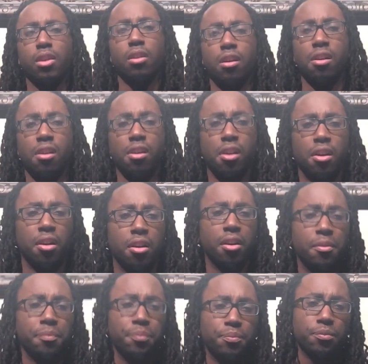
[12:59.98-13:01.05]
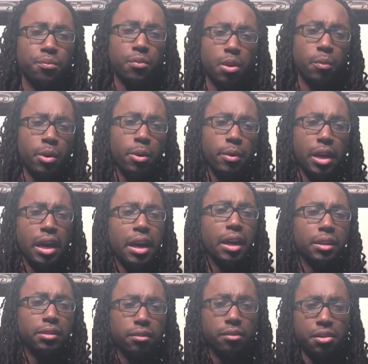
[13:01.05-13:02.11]
Where we
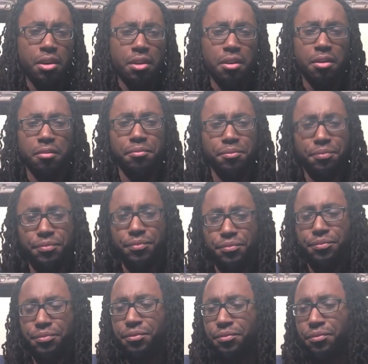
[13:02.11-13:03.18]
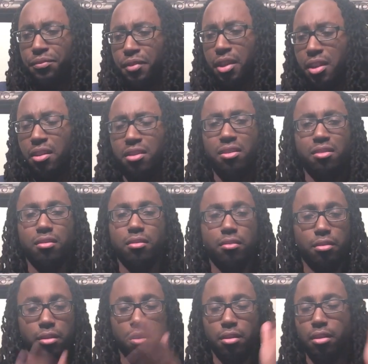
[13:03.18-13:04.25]
at, child? And this,
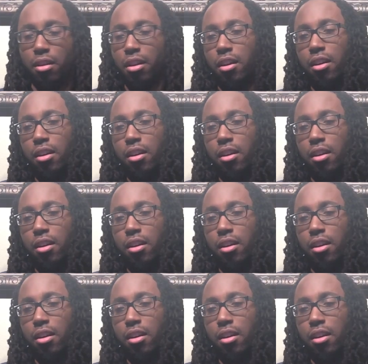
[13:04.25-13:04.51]
child,